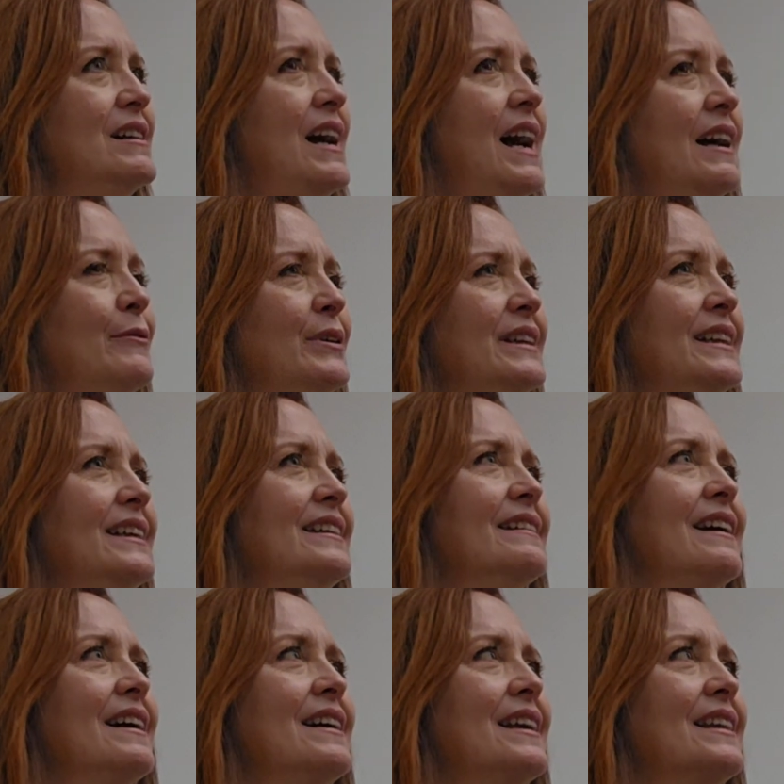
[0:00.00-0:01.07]
I really
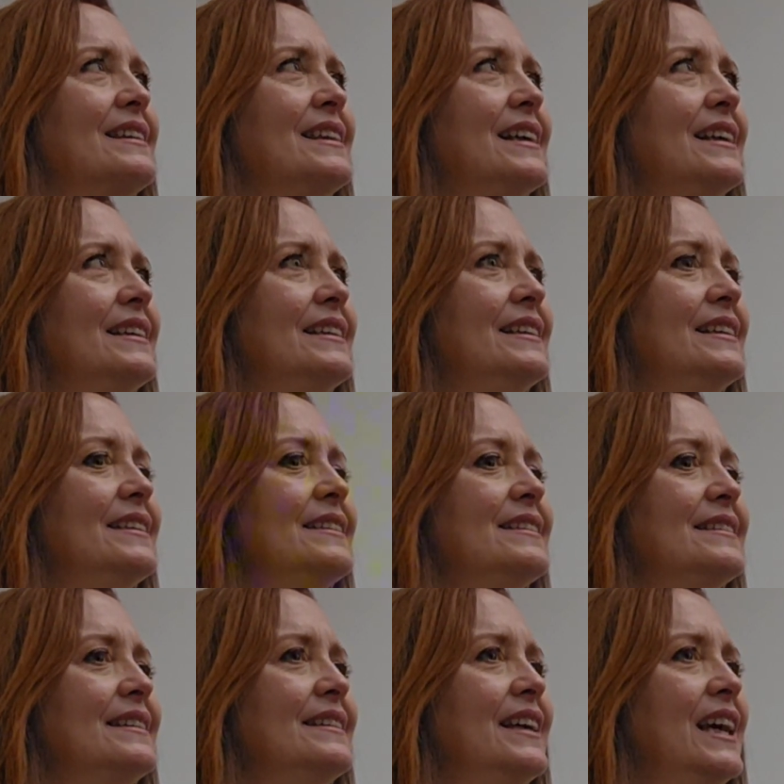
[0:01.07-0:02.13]
like that it
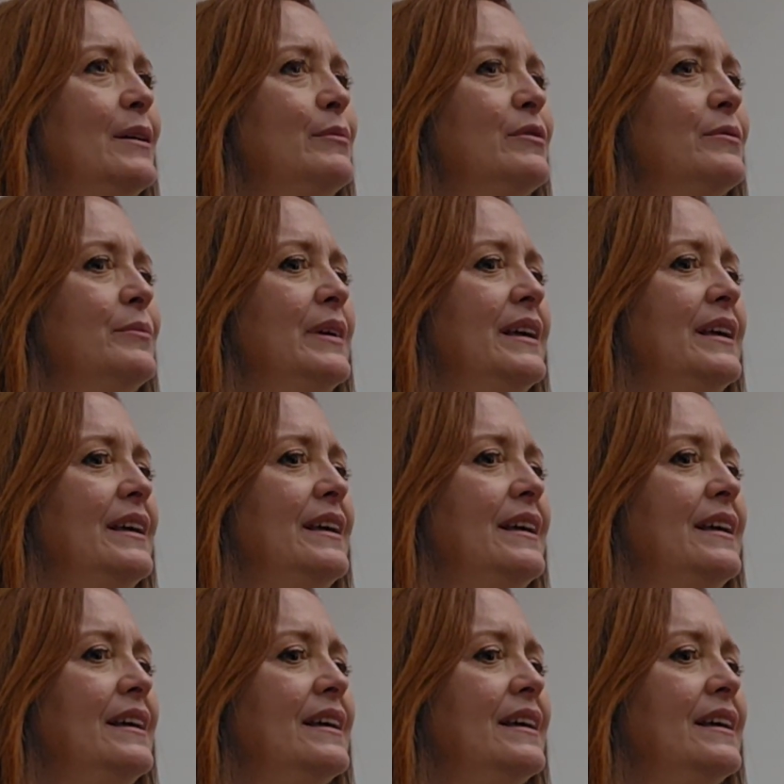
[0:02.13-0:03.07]
has enabled me